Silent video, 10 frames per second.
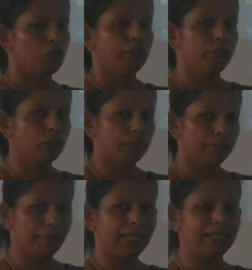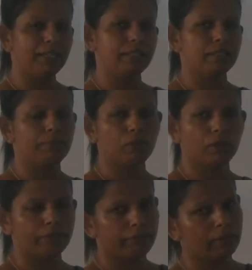So if you are applying some sort
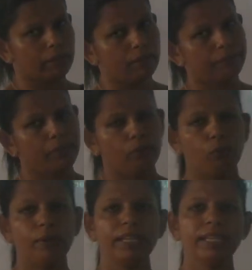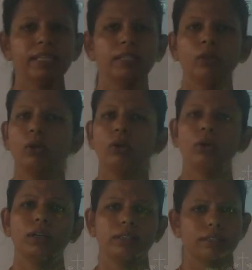of vinegar
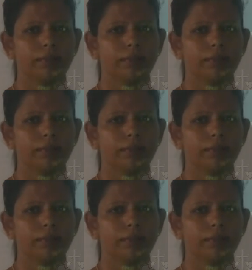or